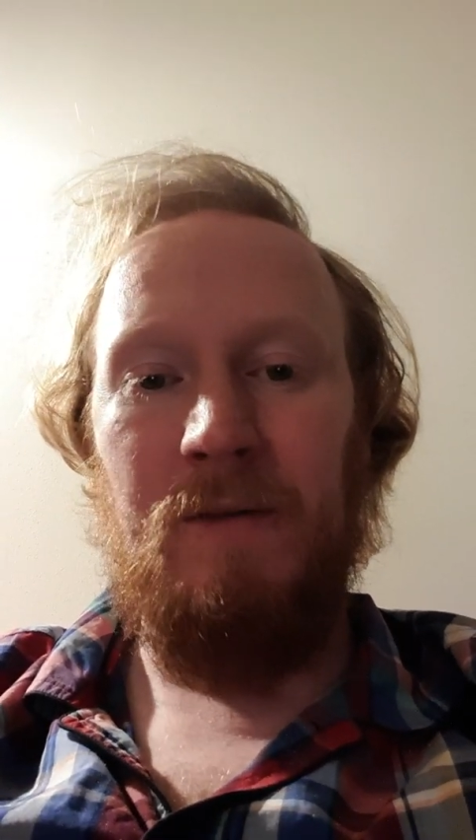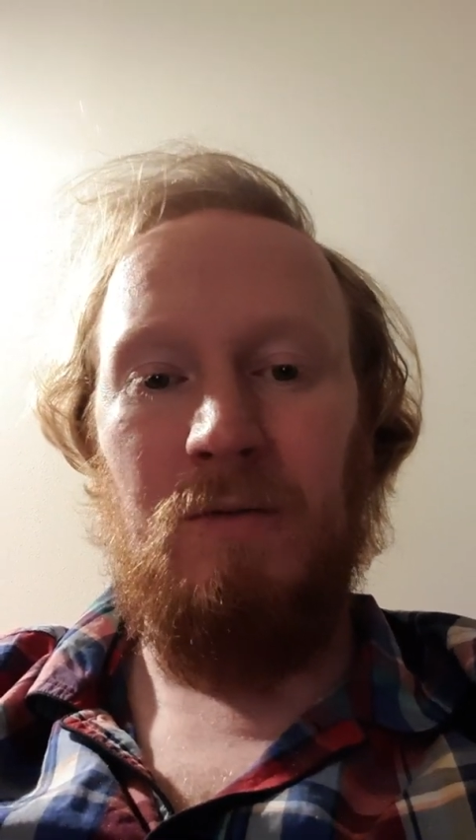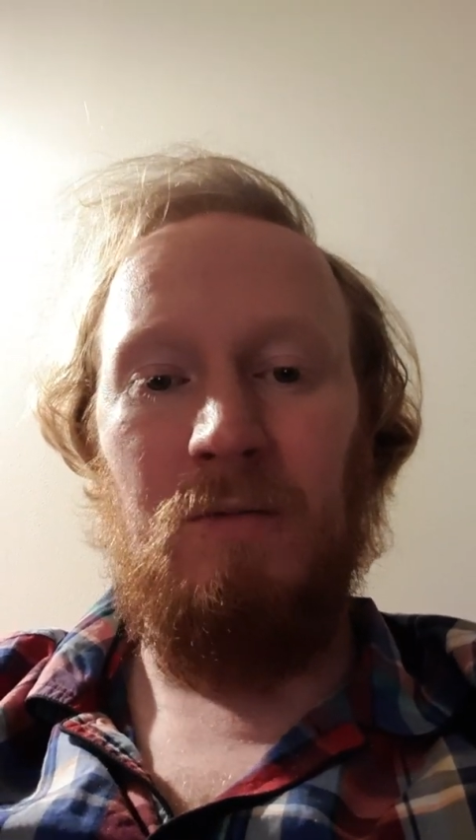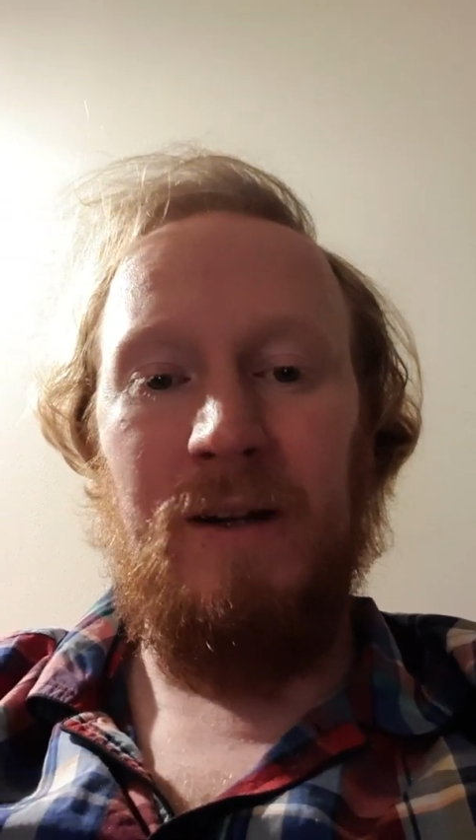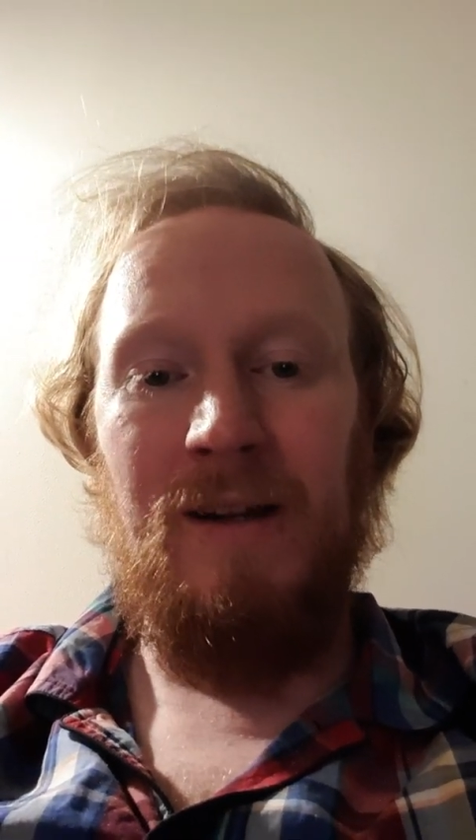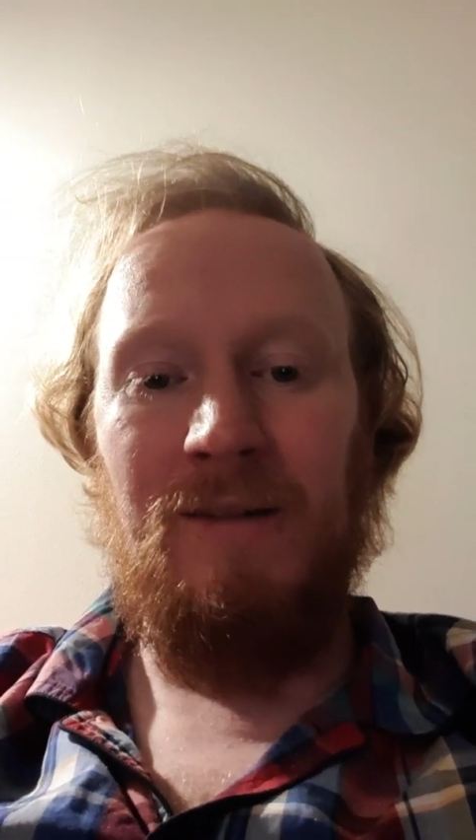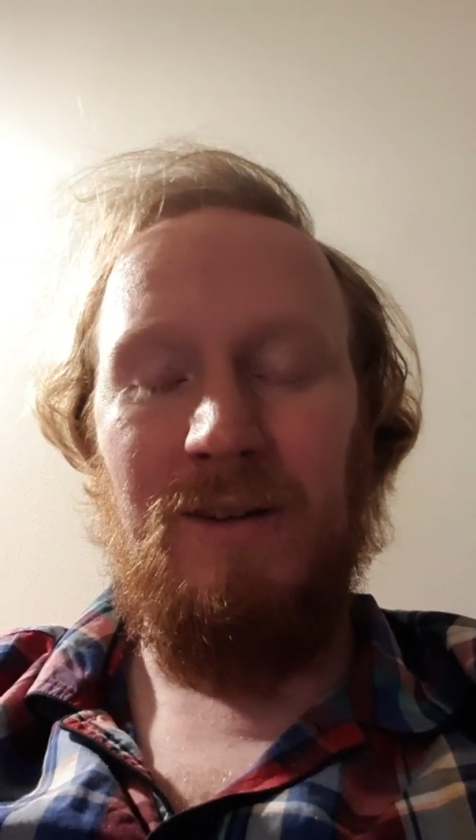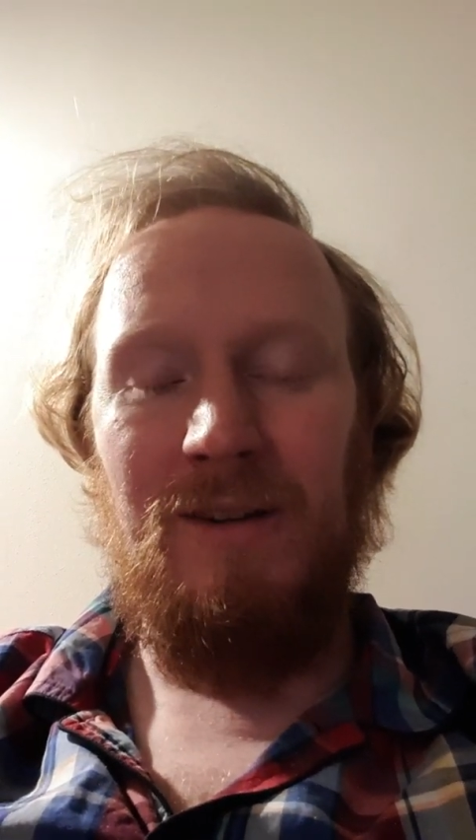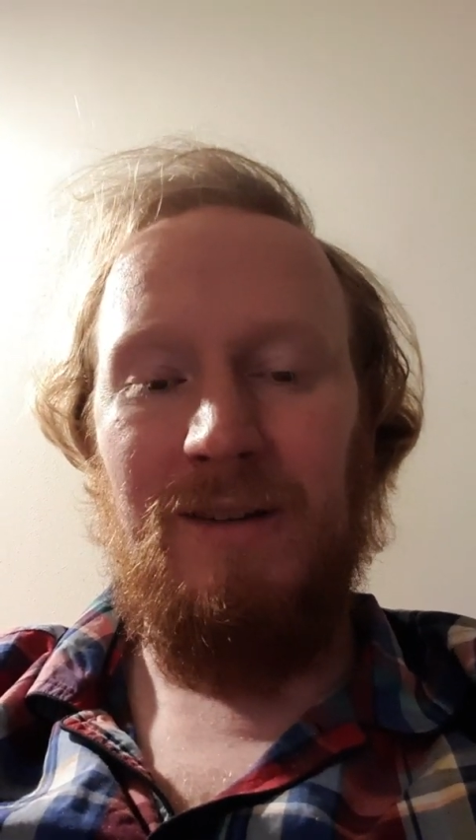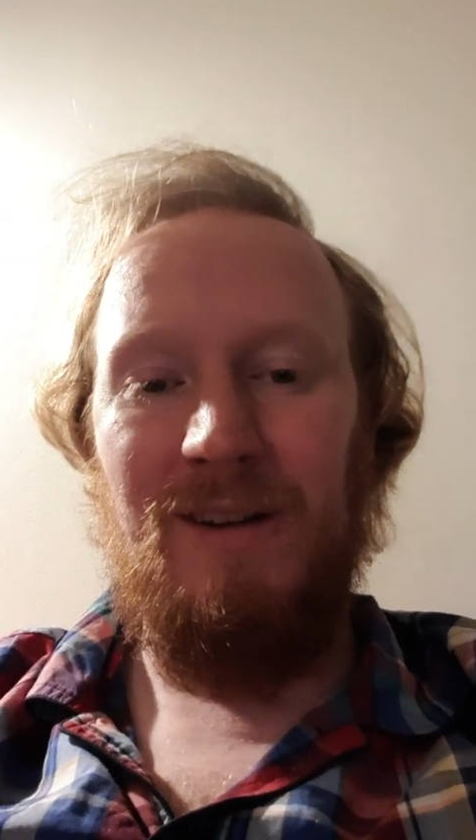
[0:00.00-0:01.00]
all the way down
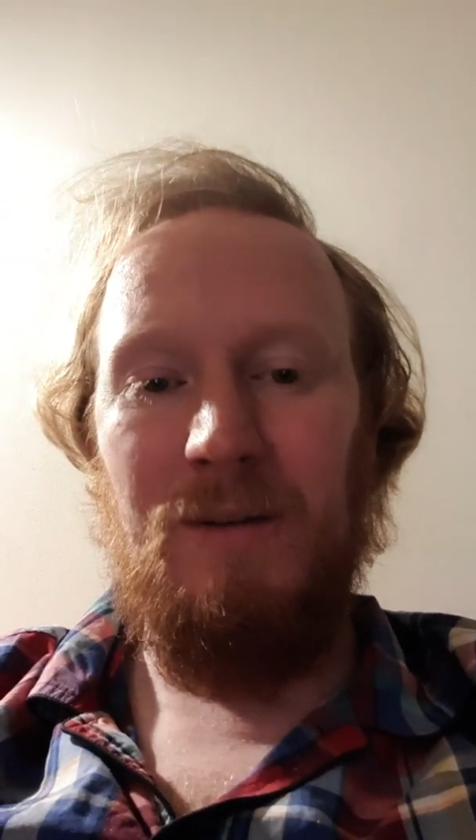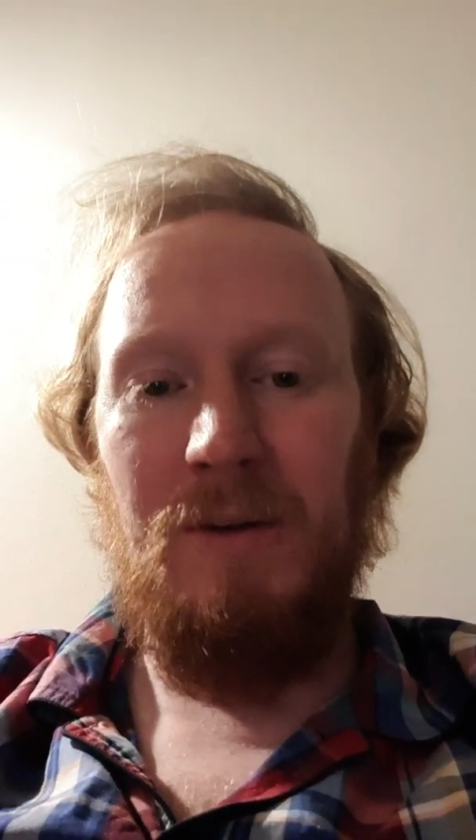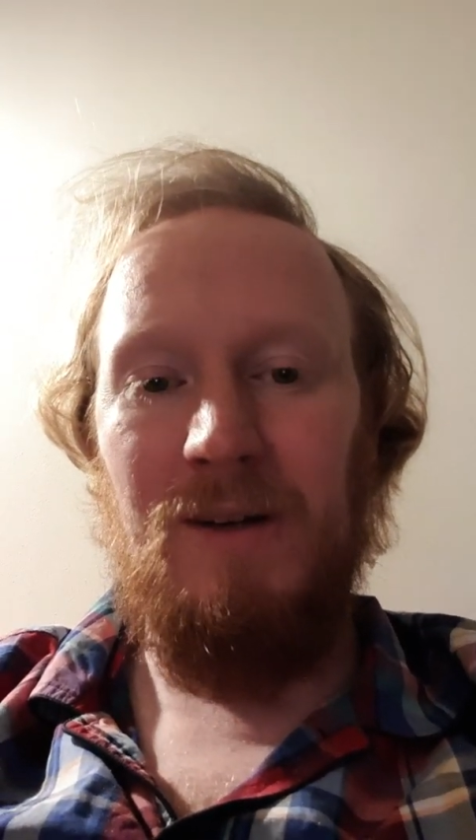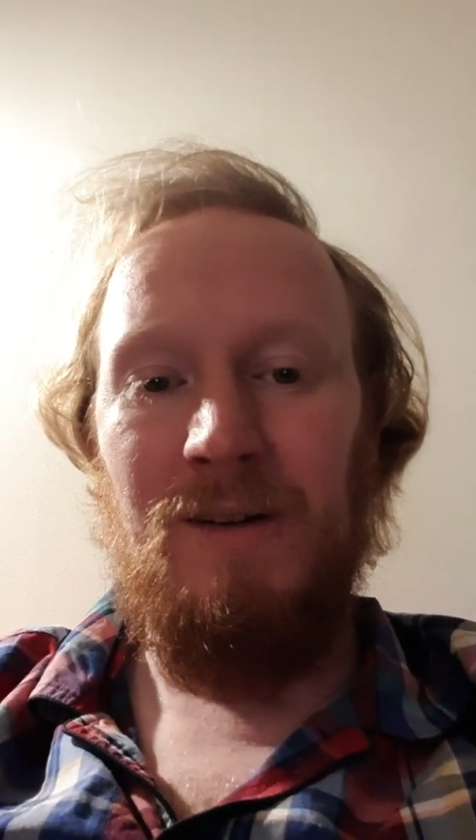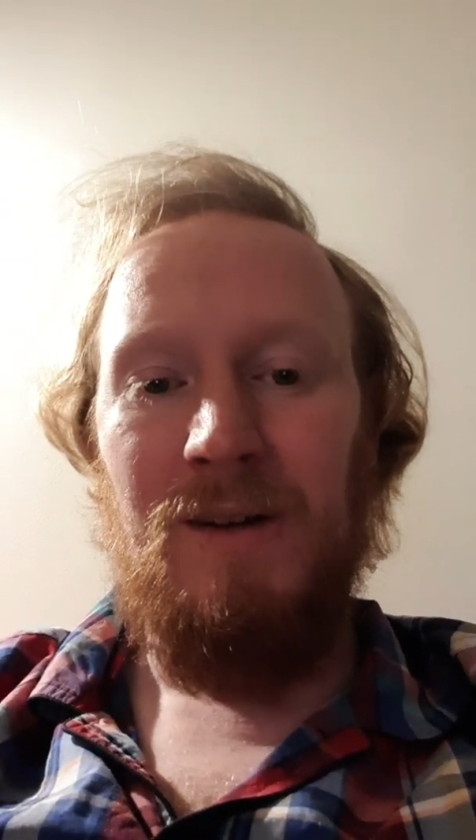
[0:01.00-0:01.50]
to the cinema,